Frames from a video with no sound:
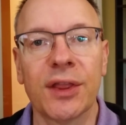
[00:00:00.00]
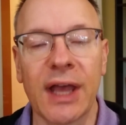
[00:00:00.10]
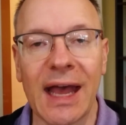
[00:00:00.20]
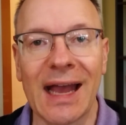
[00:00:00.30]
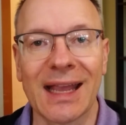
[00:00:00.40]

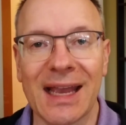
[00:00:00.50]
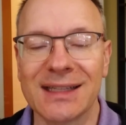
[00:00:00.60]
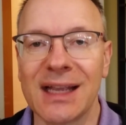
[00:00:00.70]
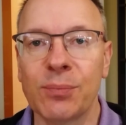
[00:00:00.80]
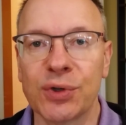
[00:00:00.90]
the hack
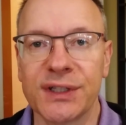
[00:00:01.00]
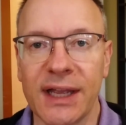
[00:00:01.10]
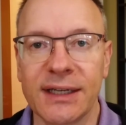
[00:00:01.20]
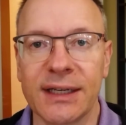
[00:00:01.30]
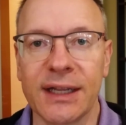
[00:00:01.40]
as I
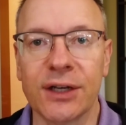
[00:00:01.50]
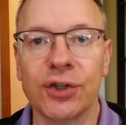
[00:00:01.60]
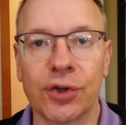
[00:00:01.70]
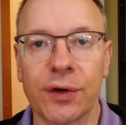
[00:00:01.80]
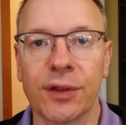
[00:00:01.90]
presented
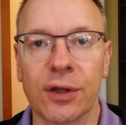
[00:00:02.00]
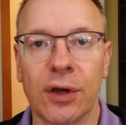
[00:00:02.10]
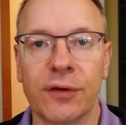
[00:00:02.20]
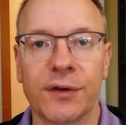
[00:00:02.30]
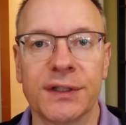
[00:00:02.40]
it during the
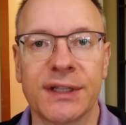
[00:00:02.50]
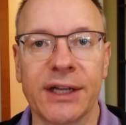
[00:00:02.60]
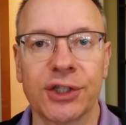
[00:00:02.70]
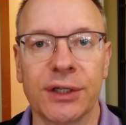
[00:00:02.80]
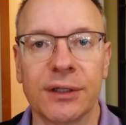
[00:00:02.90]
conference
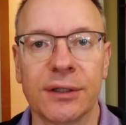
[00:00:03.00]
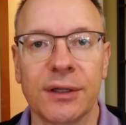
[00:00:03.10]
session.